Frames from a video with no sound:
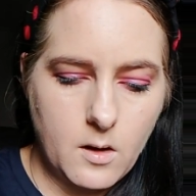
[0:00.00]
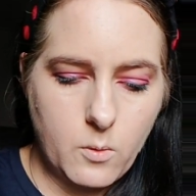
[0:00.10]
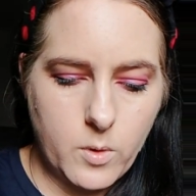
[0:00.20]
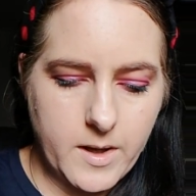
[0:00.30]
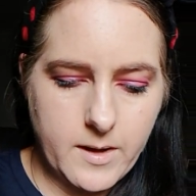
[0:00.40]

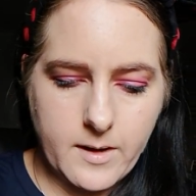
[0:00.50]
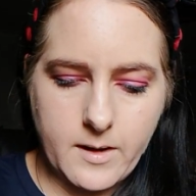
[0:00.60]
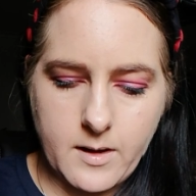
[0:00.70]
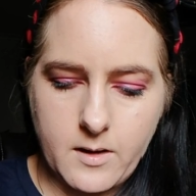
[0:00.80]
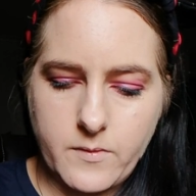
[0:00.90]
We
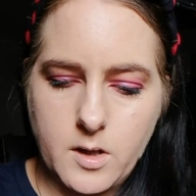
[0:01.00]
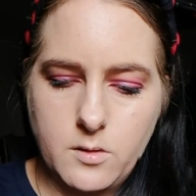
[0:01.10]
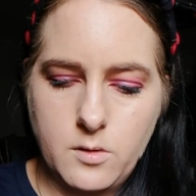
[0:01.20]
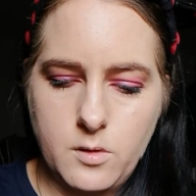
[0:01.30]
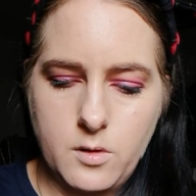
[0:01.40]
have
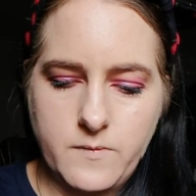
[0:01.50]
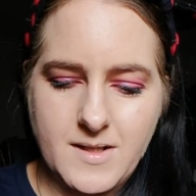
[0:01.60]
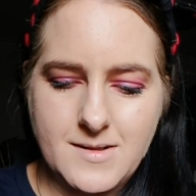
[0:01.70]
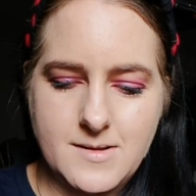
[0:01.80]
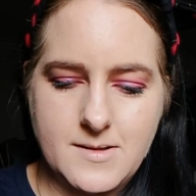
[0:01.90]

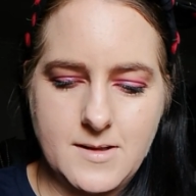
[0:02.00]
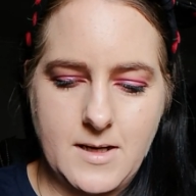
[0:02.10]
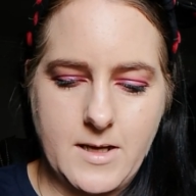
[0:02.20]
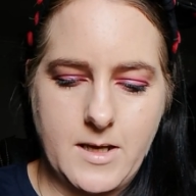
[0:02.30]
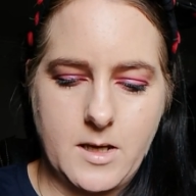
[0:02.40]
another
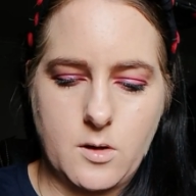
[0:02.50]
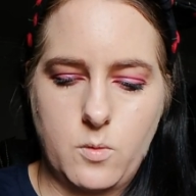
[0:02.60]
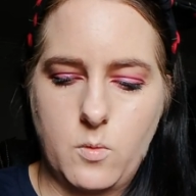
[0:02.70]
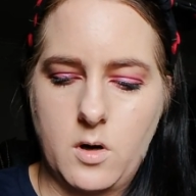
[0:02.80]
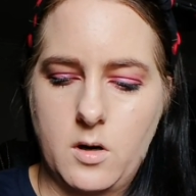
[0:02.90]
sleek
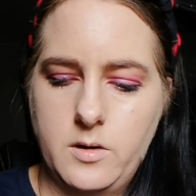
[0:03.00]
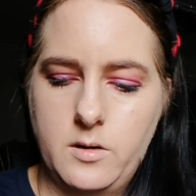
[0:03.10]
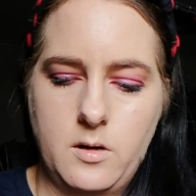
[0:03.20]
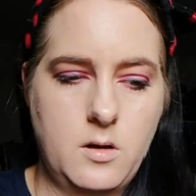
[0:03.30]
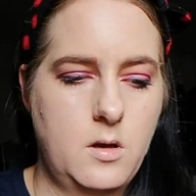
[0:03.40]
one,
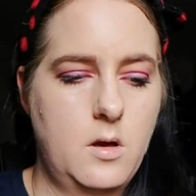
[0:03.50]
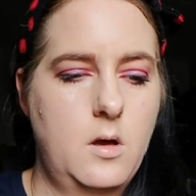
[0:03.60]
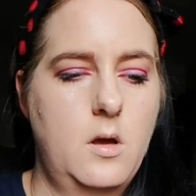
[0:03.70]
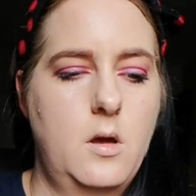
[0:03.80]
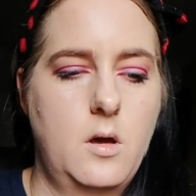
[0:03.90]

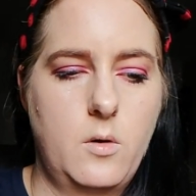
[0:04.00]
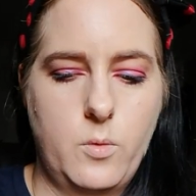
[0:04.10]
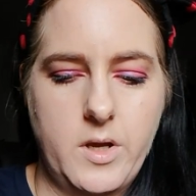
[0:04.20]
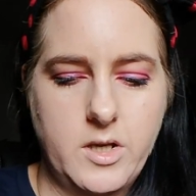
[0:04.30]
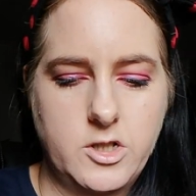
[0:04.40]

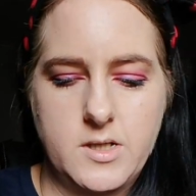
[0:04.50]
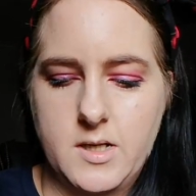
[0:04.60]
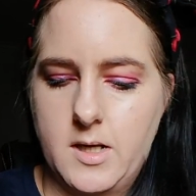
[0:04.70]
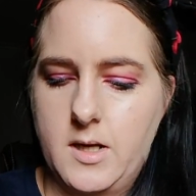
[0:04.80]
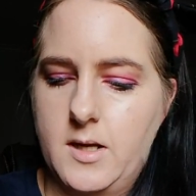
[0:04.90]

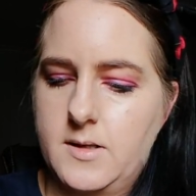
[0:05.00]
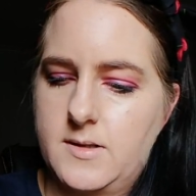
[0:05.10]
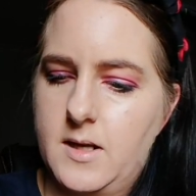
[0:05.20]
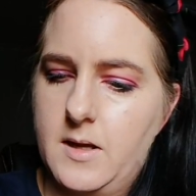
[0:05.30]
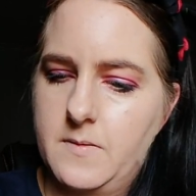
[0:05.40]
which
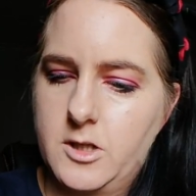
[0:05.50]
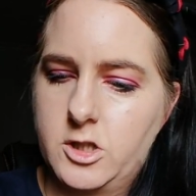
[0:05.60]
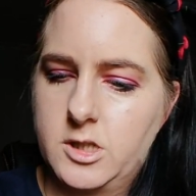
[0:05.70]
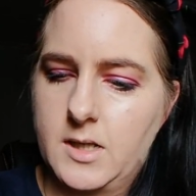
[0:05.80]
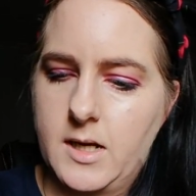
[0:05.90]
is in the
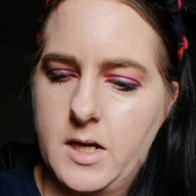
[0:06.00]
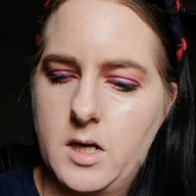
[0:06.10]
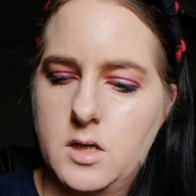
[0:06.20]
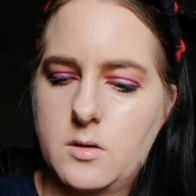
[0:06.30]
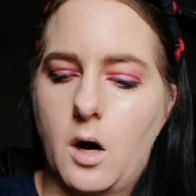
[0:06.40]

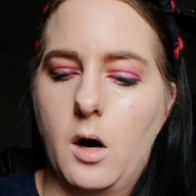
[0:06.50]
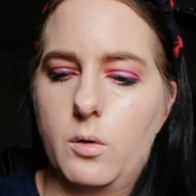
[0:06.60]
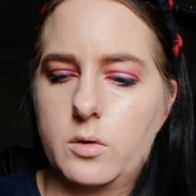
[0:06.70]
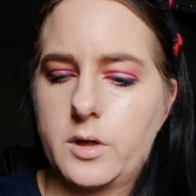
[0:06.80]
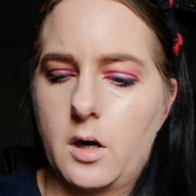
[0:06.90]
shade
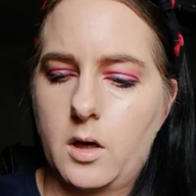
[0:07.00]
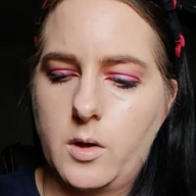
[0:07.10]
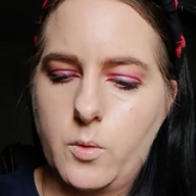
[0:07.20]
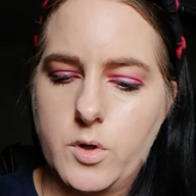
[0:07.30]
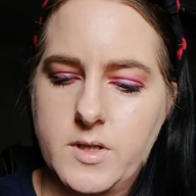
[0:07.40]
Old
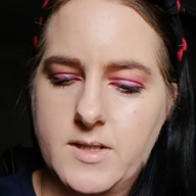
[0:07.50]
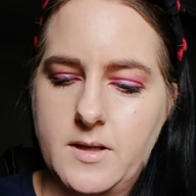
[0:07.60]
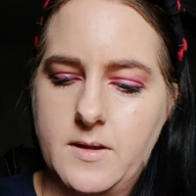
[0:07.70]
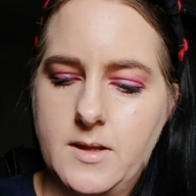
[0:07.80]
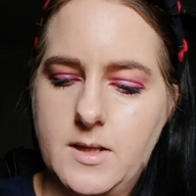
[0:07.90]
Hollywood,
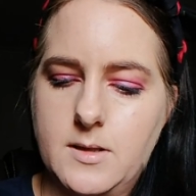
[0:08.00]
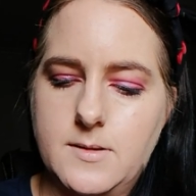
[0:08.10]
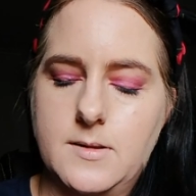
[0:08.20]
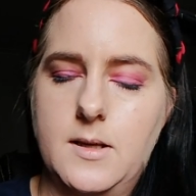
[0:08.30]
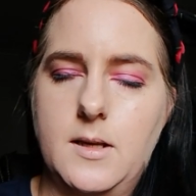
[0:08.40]
and
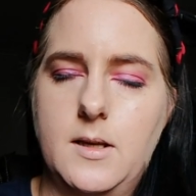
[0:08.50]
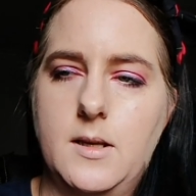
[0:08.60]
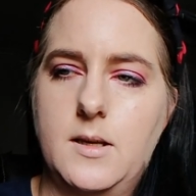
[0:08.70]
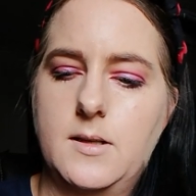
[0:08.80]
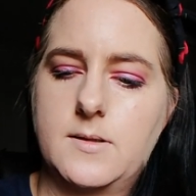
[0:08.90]
this
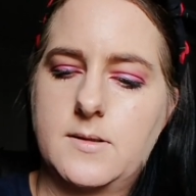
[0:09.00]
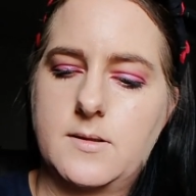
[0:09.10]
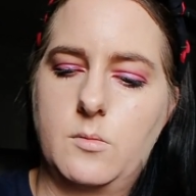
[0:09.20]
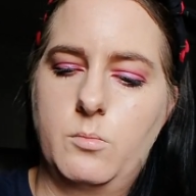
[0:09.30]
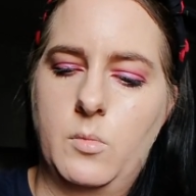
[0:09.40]

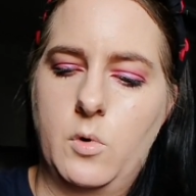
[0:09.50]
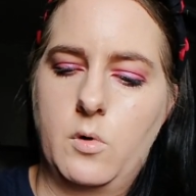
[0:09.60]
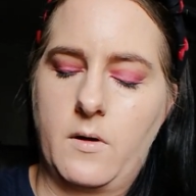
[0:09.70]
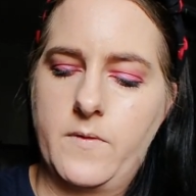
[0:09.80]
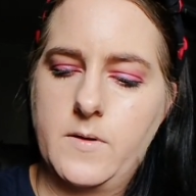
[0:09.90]
is
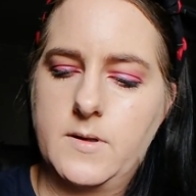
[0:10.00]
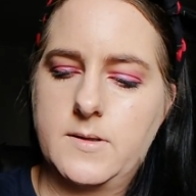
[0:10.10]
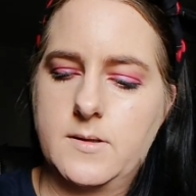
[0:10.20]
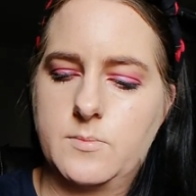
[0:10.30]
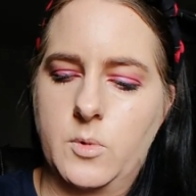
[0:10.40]
more, I think
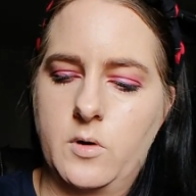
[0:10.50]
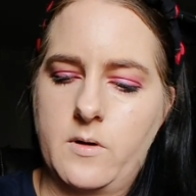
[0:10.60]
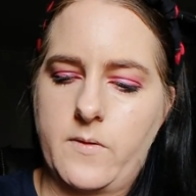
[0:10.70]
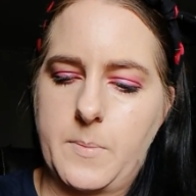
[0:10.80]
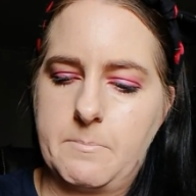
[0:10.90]
this is
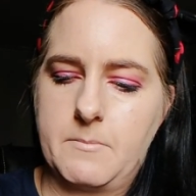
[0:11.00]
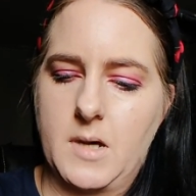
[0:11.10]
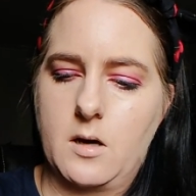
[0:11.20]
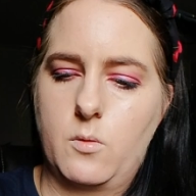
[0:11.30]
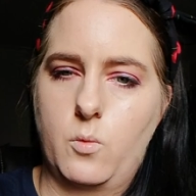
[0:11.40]
more of a
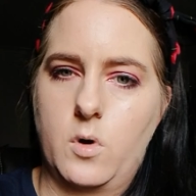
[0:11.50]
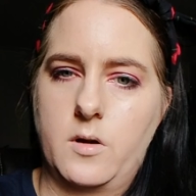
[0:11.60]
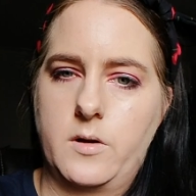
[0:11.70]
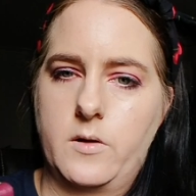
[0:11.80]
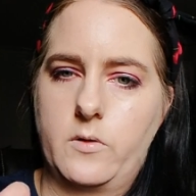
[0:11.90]
matte
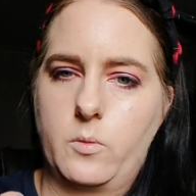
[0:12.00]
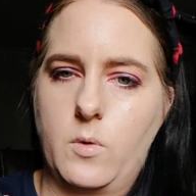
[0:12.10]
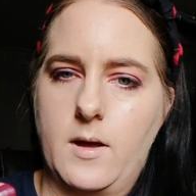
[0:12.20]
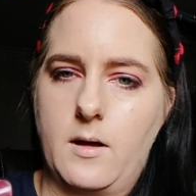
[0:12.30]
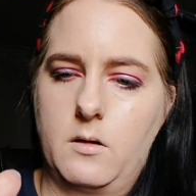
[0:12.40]
one as
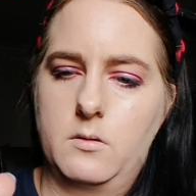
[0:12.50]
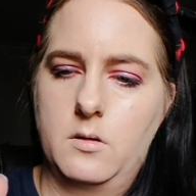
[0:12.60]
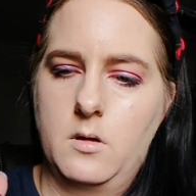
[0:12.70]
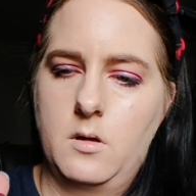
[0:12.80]
well.